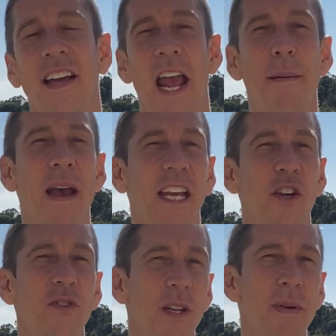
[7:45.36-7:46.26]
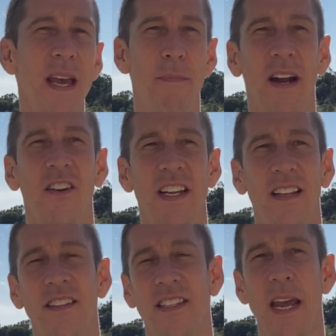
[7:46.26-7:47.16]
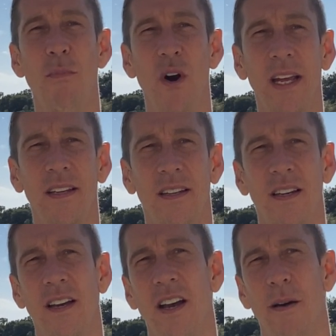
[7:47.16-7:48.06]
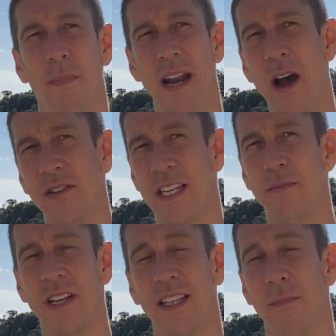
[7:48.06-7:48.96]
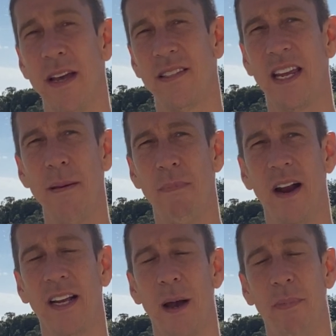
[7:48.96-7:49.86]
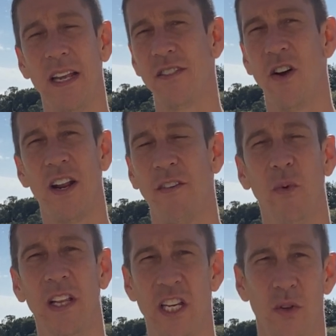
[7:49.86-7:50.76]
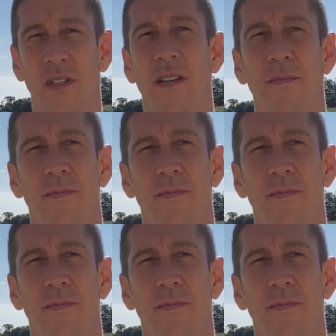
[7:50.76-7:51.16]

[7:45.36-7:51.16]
ABEC used to be a bigger deal in skateboarding, but now it seems like the best skate bearing companies don't even really use it.